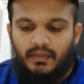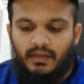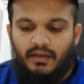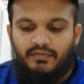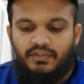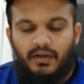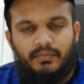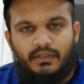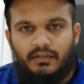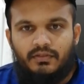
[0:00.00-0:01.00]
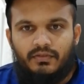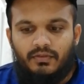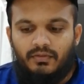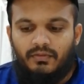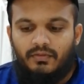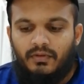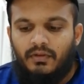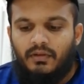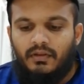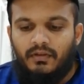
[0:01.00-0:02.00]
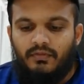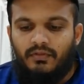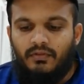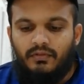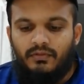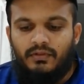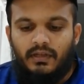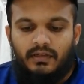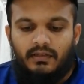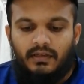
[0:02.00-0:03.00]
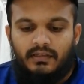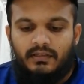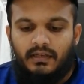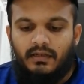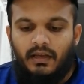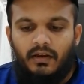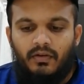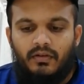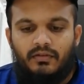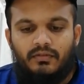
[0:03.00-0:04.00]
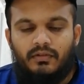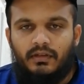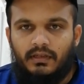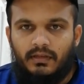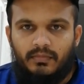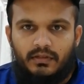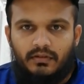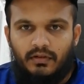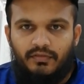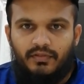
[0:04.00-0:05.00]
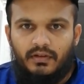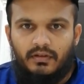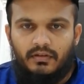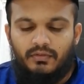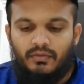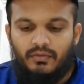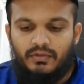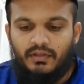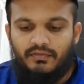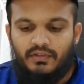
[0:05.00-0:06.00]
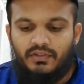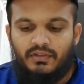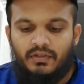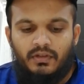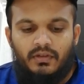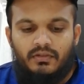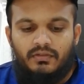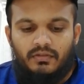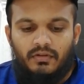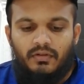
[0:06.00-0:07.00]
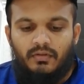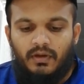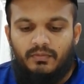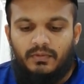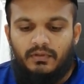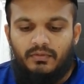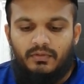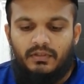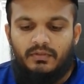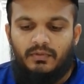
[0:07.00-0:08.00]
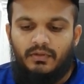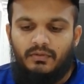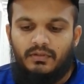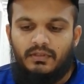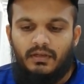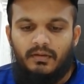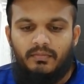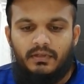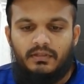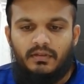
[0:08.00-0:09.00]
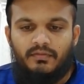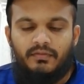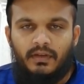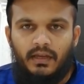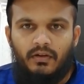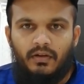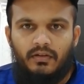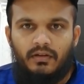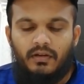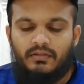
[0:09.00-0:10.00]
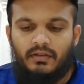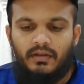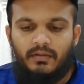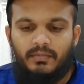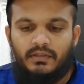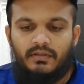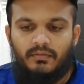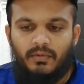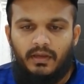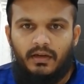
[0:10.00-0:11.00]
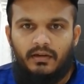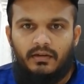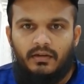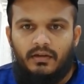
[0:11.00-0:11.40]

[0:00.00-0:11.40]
they have sharp teeth. So if you use like a straight nylon, you're going to get bitten off and you lose the fish. So what we do is we use a piece of nylon, a piece of wire,